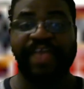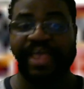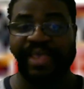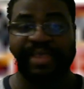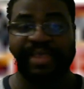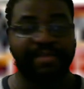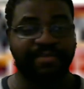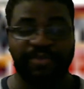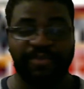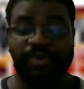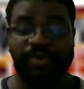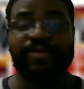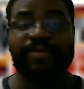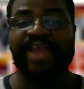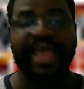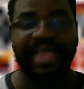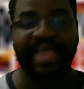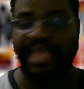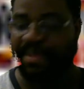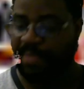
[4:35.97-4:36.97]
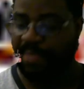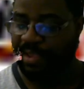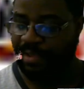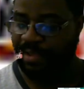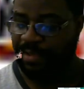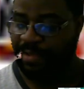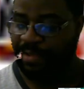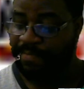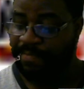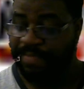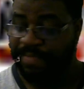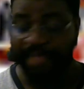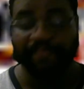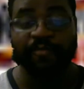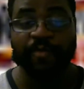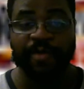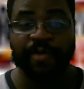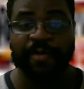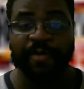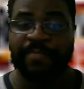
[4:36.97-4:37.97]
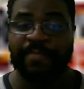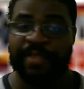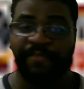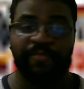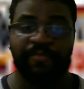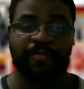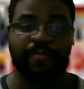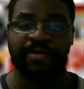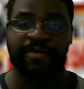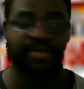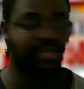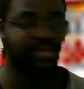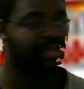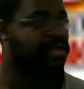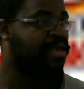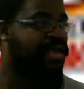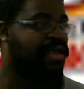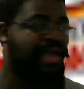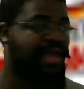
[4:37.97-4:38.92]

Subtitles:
New Day gimmick. Never will, never was.